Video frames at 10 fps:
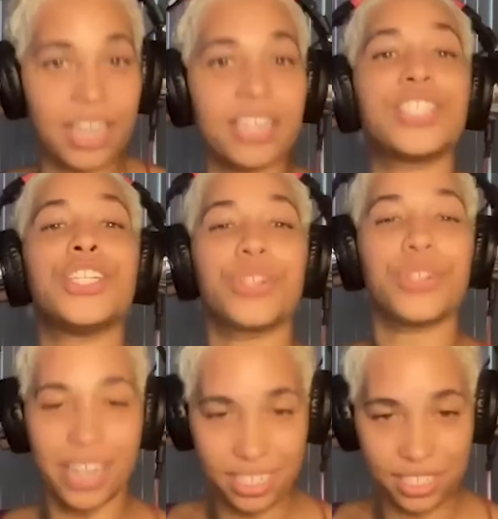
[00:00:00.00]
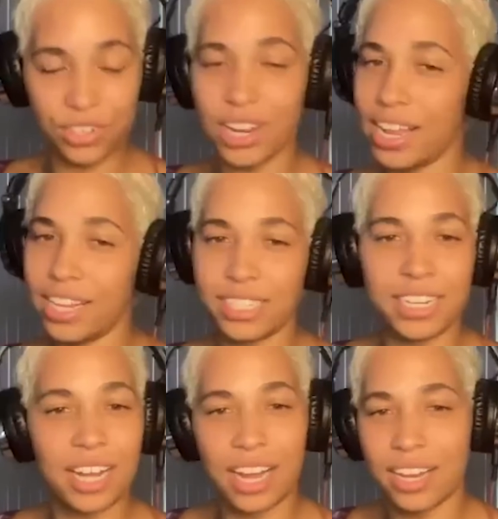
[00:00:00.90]
gets to do, yeah. So it's
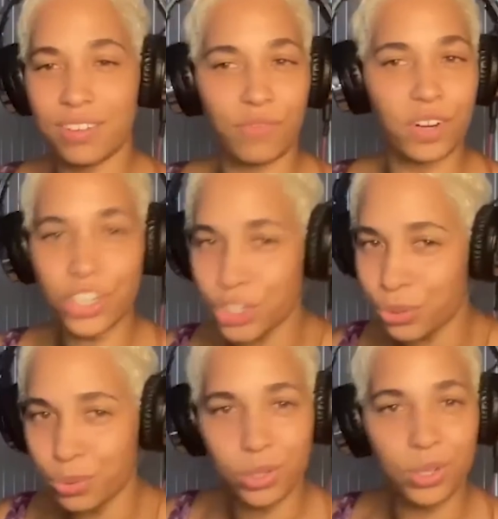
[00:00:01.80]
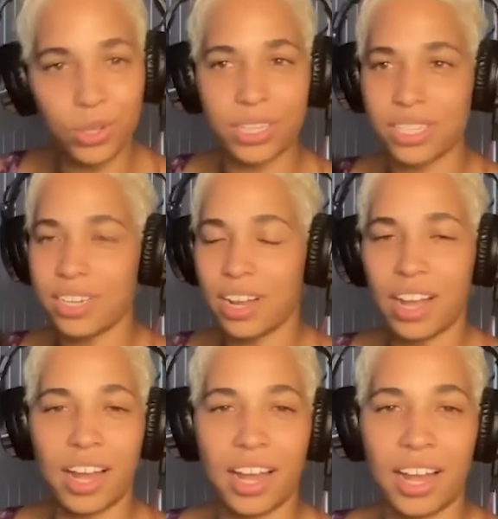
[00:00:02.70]
not virtual, it's
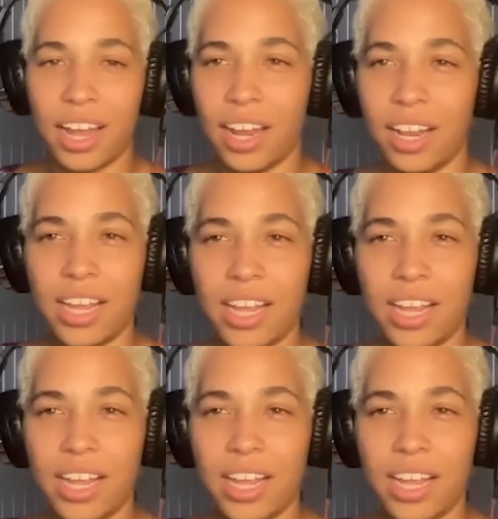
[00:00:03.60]
not